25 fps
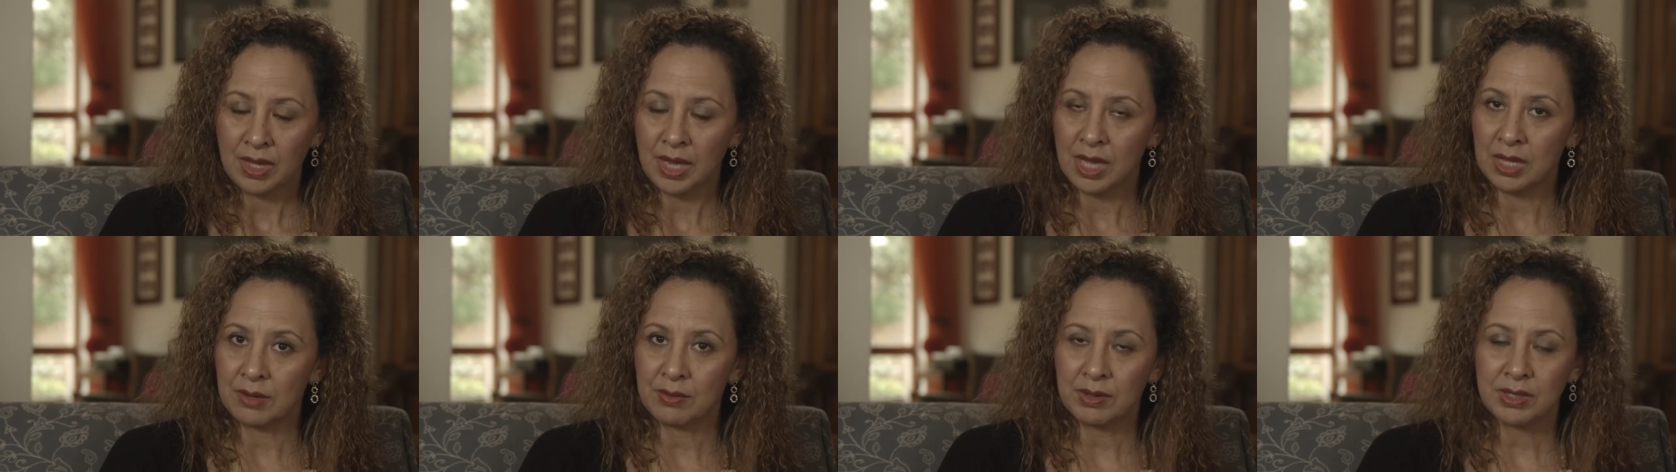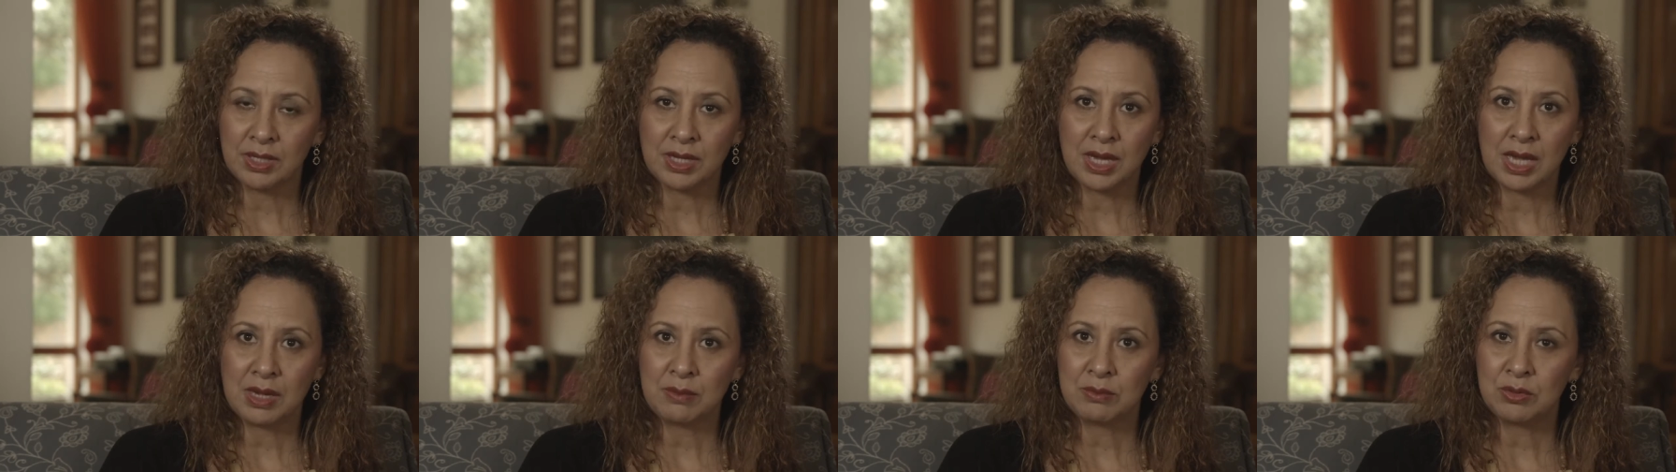And
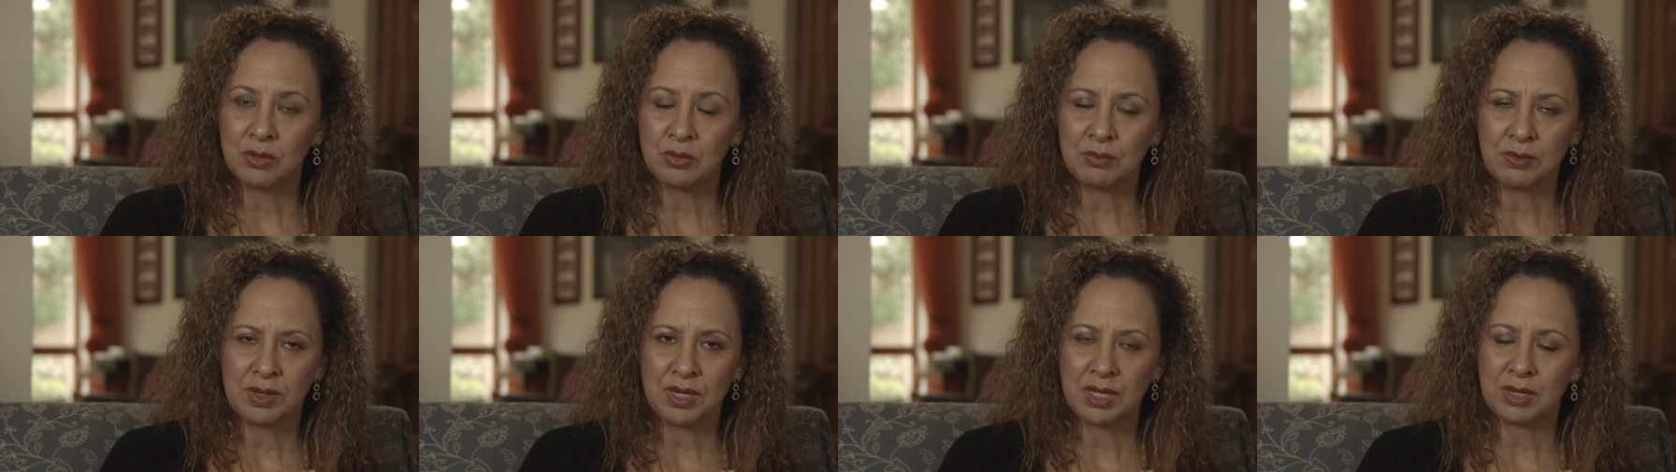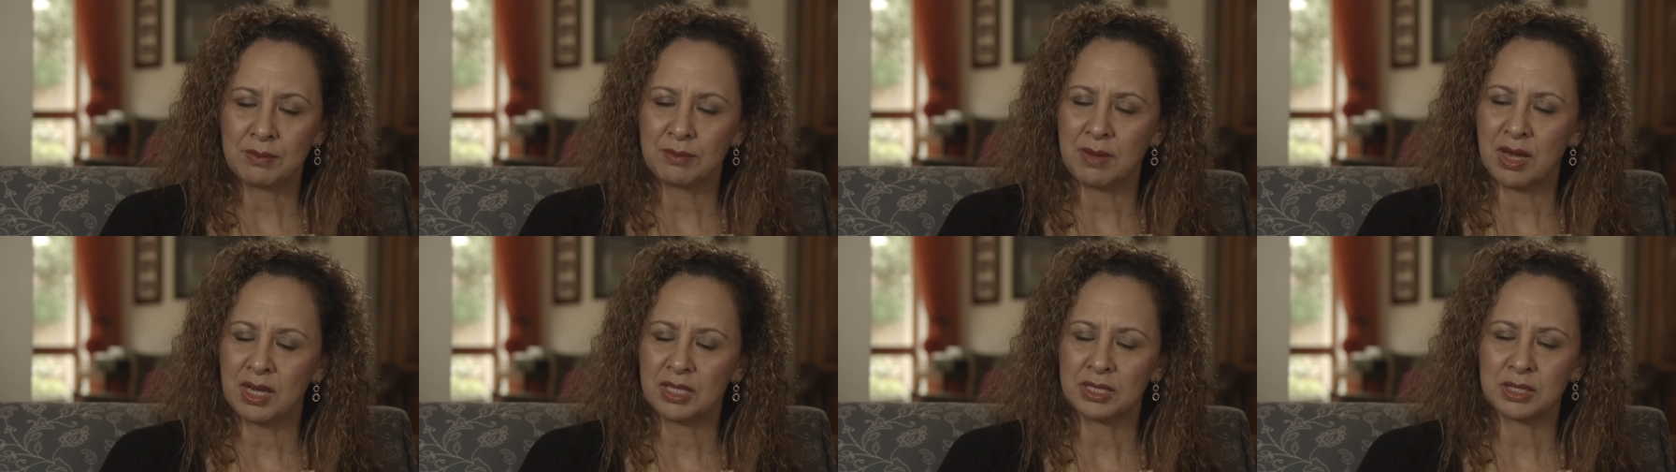what came to me
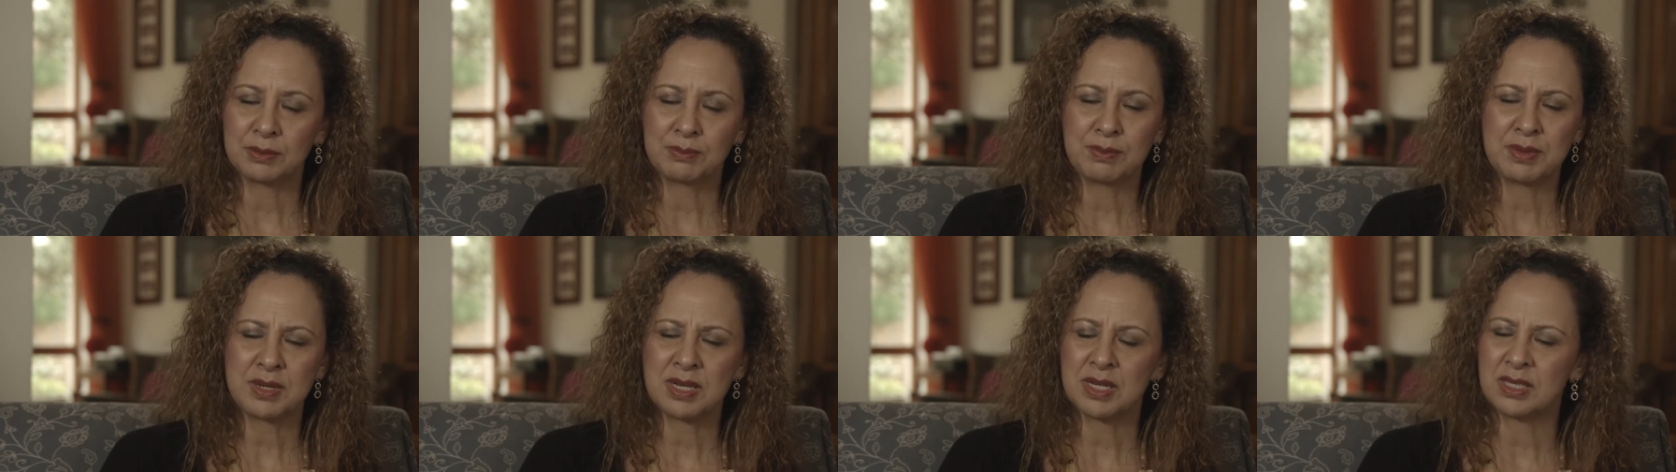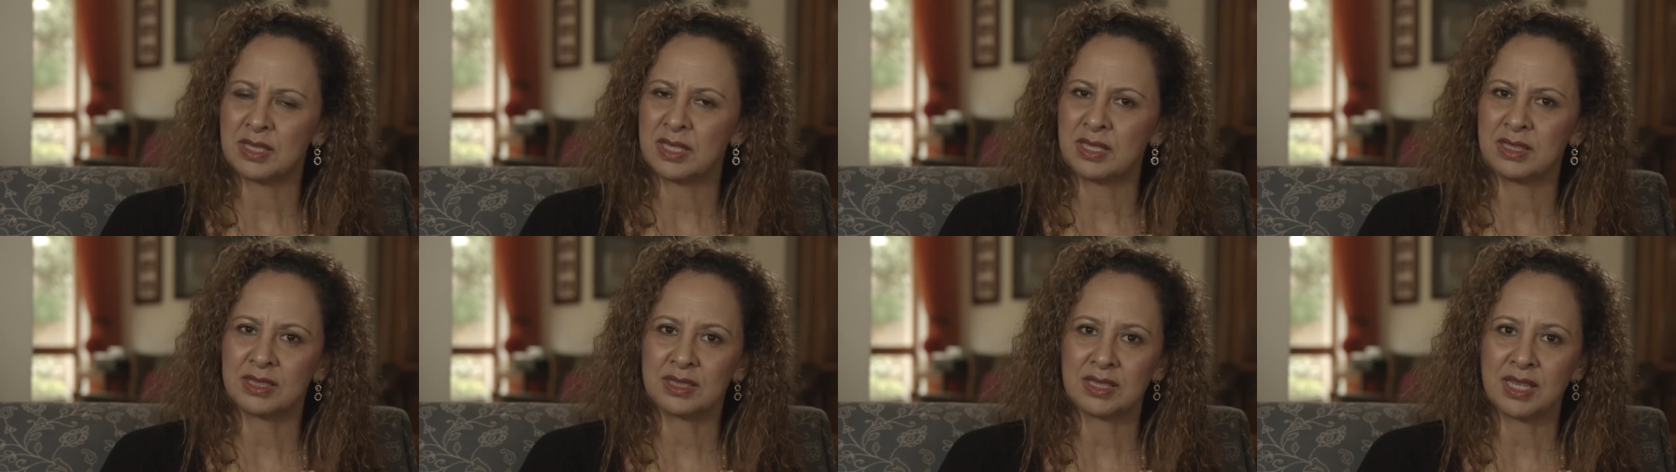in my
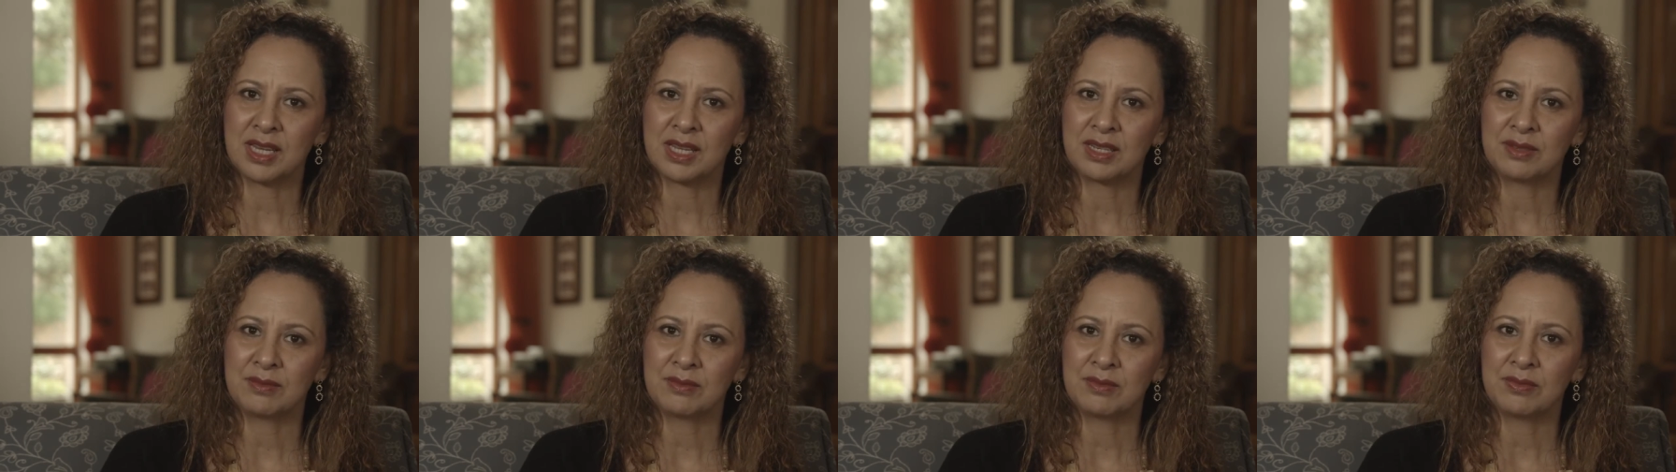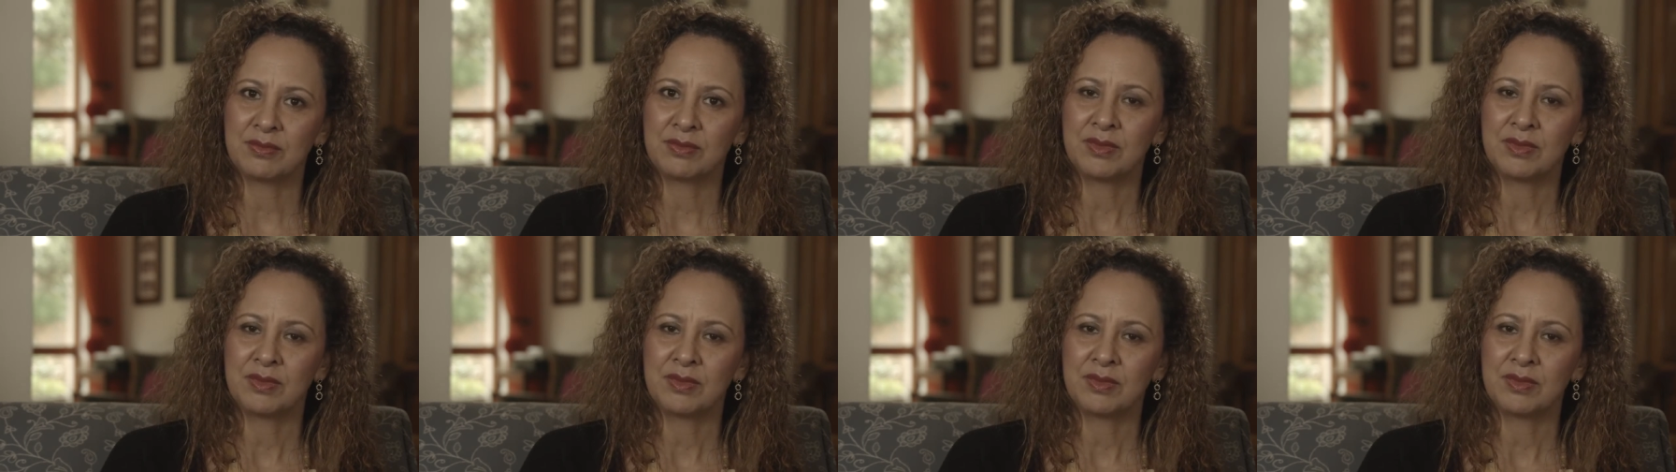spirit is that